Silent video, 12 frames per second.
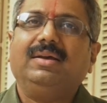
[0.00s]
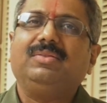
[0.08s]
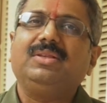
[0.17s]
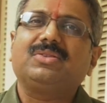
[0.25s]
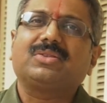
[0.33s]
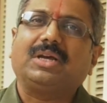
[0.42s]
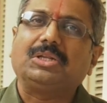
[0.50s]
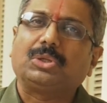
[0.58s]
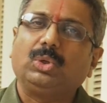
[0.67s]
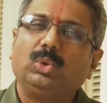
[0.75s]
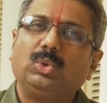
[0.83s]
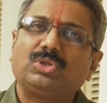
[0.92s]
This
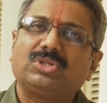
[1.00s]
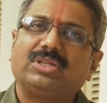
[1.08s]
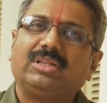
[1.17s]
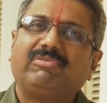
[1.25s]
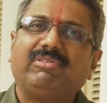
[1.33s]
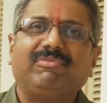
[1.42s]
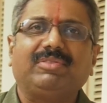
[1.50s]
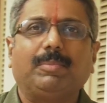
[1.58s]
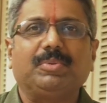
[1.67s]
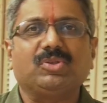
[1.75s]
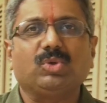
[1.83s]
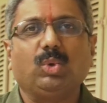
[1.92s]
concludes the fifth
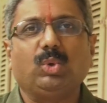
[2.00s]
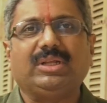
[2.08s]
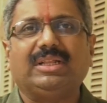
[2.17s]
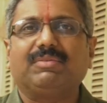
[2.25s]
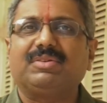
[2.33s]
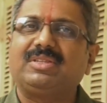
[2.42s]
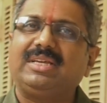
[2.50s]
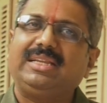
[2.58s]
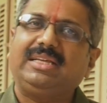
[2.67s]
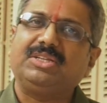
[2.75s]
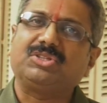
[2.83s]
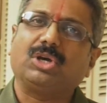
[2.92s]
episode in our
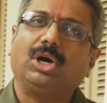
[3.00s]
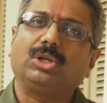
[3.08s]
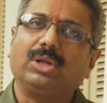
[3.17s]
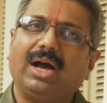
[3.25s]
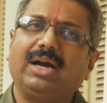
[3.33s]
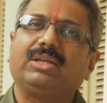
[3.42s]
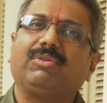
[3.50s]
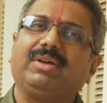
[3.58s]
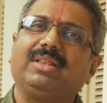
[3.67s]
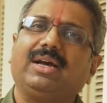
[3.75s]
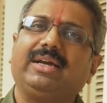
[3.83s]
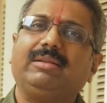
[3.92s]
series on
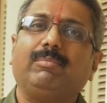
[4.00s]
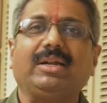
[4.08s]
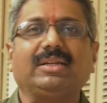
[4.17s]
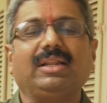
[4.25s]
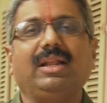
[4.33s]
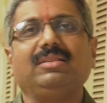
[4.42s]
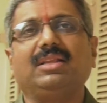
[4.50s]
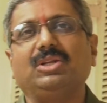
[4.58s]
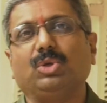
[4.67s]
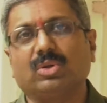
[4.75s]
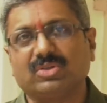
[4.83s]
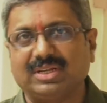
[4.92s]
Ayurveda in mental health and
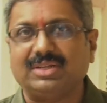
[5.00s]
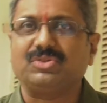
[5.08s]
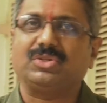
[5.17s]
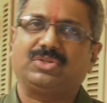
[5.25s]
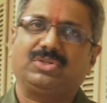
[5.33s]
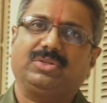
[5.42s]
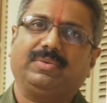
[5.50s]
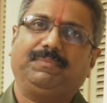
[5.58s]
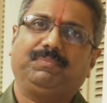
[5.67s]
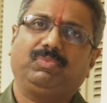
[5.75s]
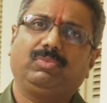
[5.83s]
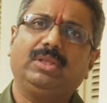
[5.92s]
neurosciences.
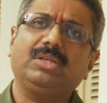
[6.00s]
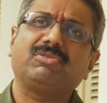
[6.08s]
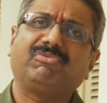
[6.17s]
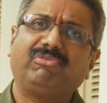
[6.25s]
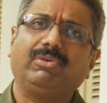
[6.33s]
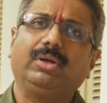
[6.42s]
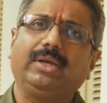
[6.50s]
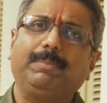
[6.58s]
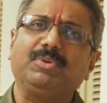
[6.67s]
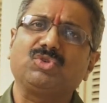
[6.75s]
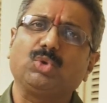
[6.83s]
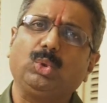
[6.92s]
This
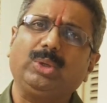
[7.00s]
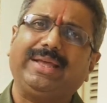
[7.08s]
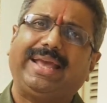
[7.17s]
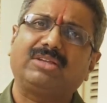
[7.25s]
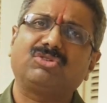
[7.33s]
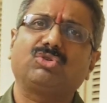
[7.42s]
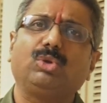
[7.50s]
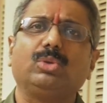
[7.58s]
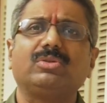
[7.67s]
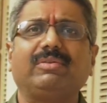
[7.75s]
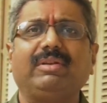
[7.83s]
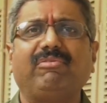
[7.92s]
episode
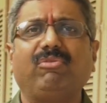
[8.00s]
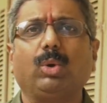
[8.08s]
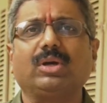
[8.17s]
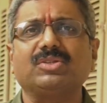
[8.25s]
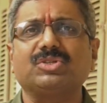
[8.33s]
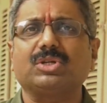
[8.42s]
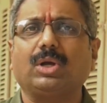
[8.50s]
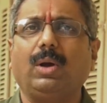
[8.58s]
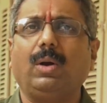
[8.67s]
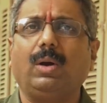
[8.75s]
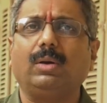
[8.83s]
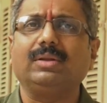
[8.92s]
exclusively focused
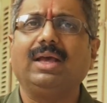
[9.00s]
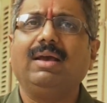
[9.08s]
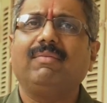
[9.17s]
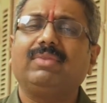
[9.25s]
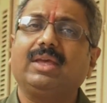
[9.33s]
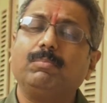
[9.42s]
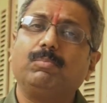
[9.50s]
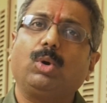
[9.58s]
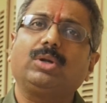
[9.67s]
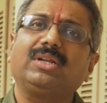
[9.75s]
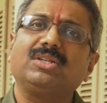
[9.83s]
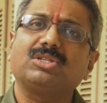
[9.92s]
on the
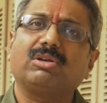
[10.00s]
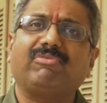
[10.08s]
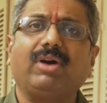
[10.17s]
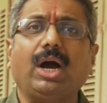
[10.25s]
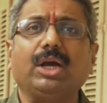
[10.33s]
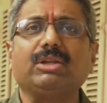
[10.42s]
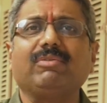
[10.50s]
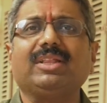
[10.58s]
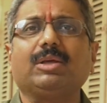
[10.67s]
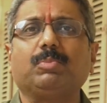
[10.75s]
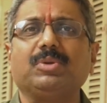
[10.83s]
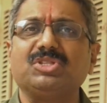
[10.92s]
importance of
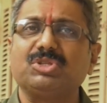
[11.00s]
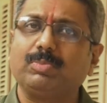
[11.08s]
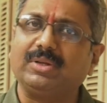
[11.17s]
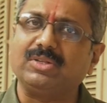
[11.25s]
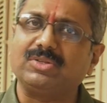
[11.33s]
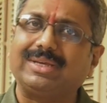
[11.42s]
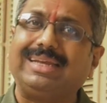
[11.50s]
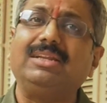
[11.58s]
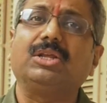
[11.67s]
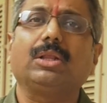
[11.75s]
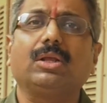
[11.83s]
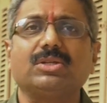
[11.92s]
Ayurvedic principles in
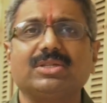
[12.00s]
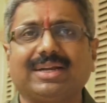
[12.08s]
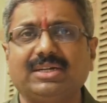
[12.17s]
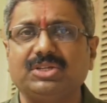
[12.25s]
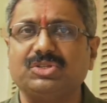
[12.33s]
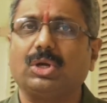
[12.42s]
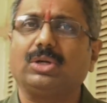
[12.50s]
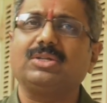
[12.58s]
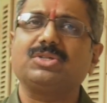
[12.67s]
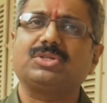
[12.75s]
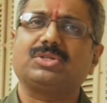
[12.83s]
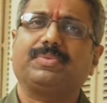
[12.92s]
neurological
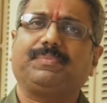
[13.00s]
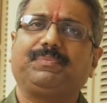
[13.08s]
disorders.